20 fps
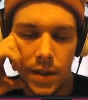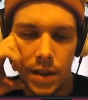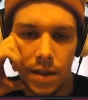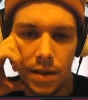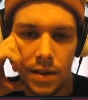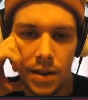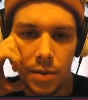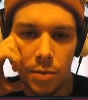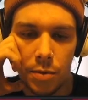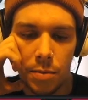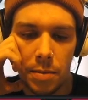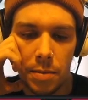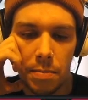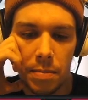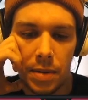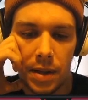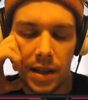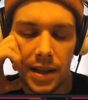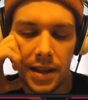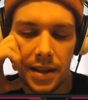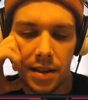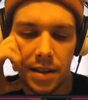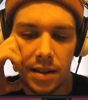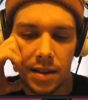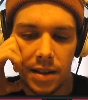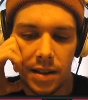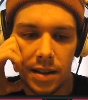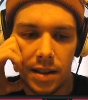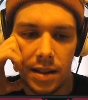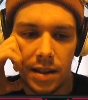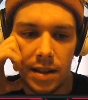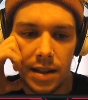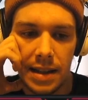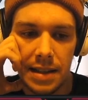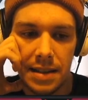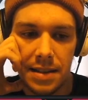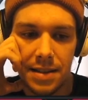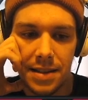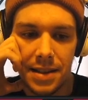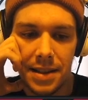And then it will be Planar
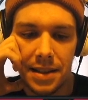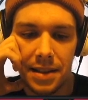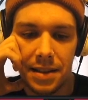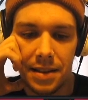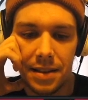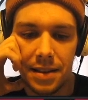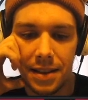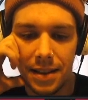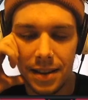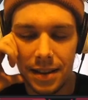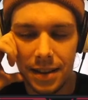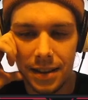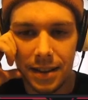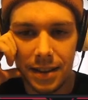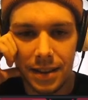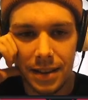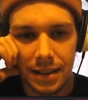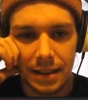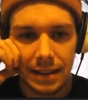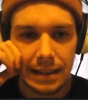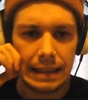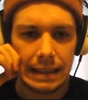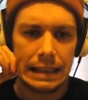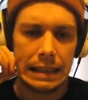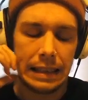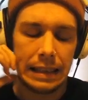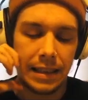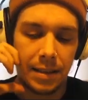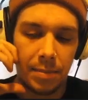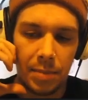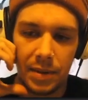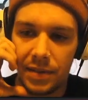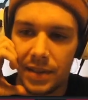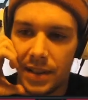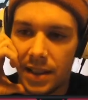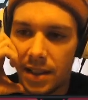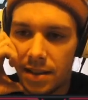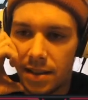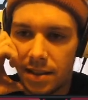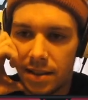Cleansing in a couple of
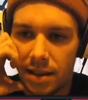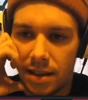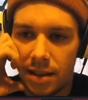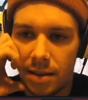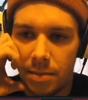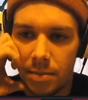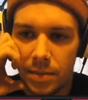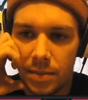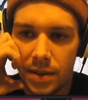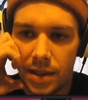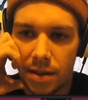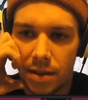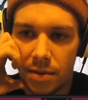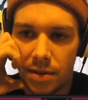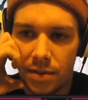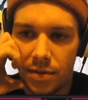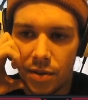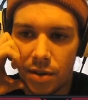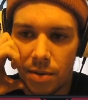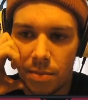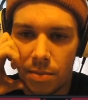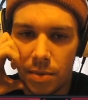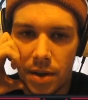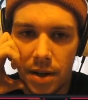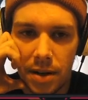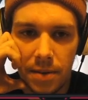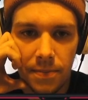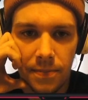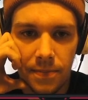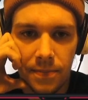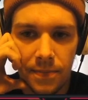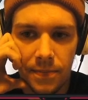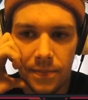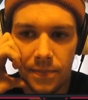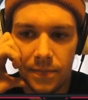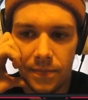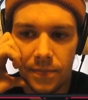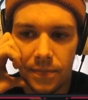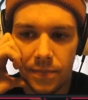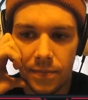turns' time to get rid of Domri.
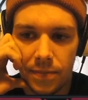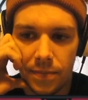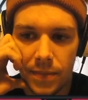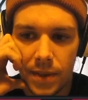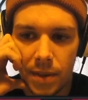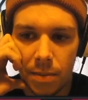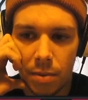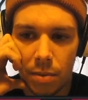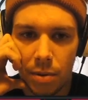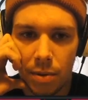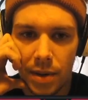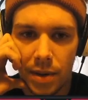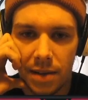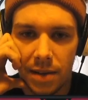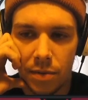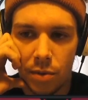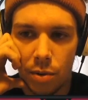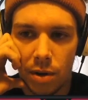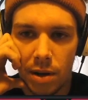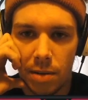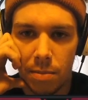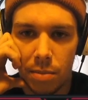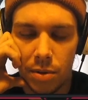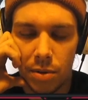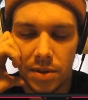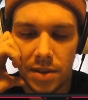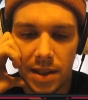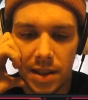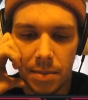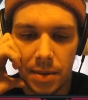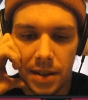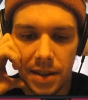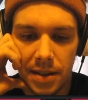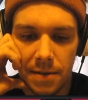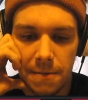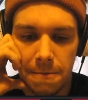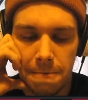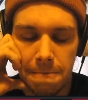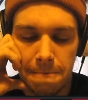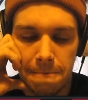They probably have quite a board state by
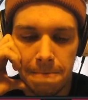then.